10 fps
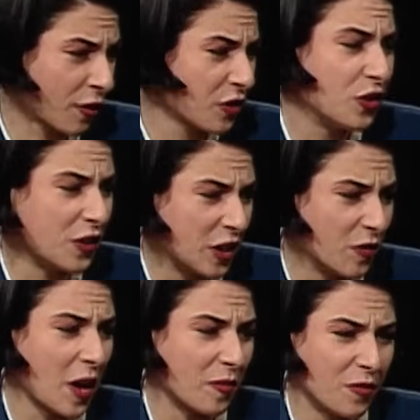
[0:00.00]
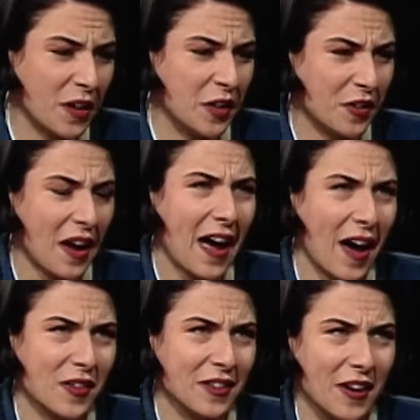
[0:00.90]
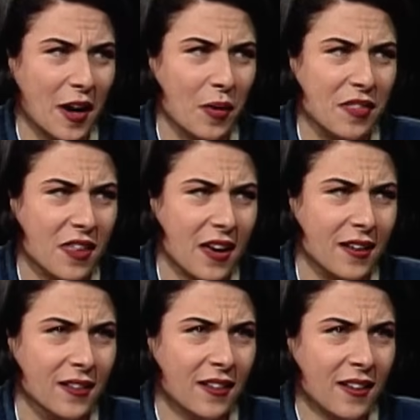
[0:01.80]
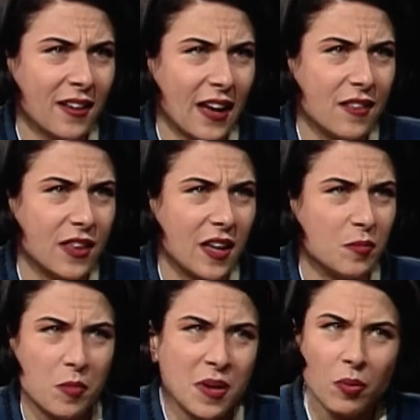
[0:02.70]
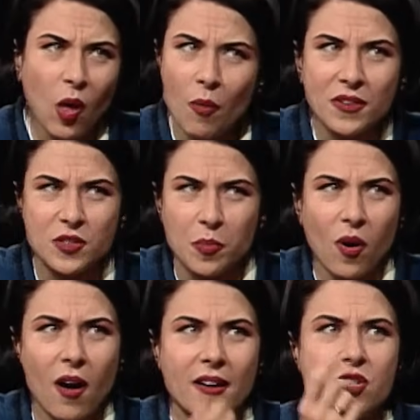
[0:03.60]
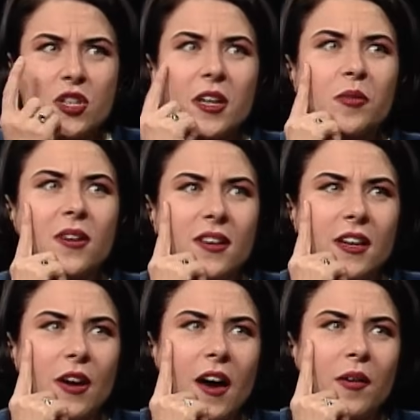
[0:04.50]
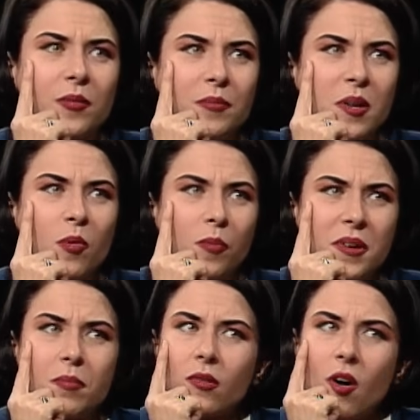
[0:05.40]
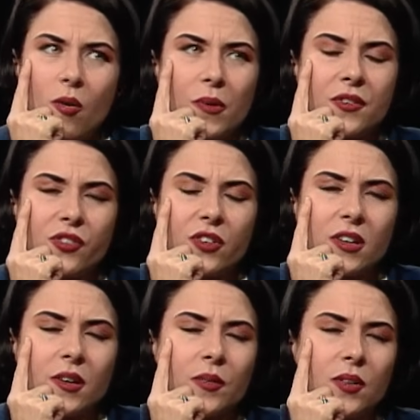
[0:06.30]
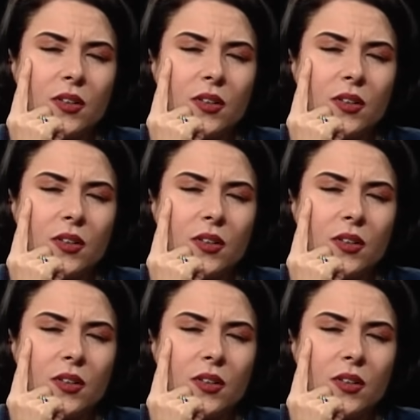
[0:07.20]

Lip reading: At first you think you've got them figured out, you know, and then, but people always surprise you, you know. People always do.